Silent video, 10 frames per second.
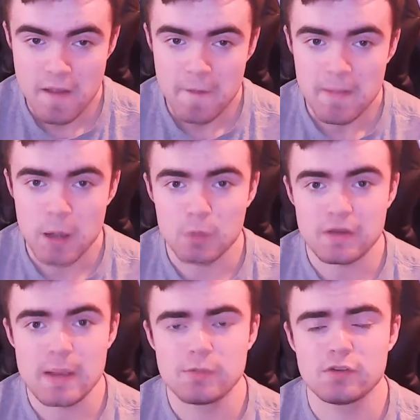
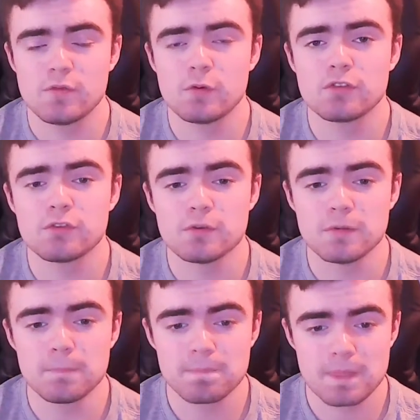However, Ipswich have
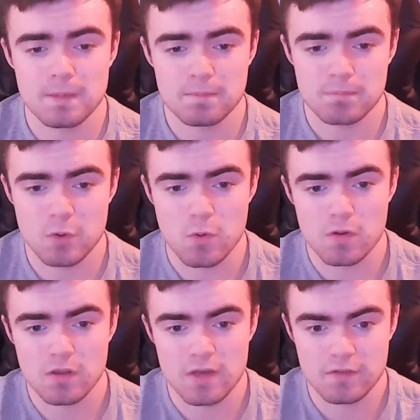also
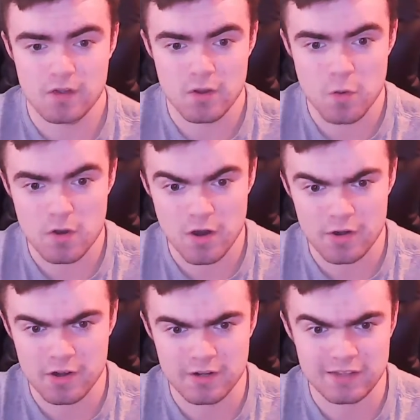
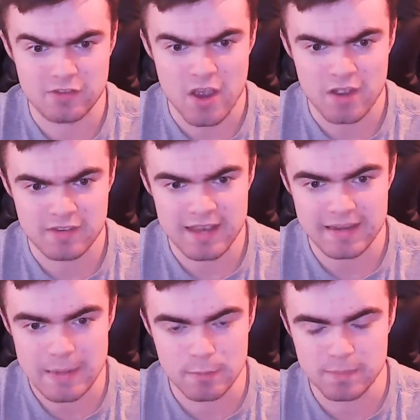currently on a 10
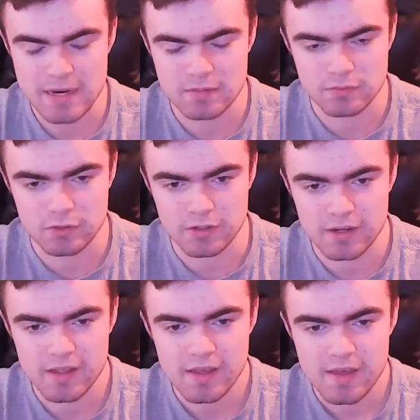game unbeaten run.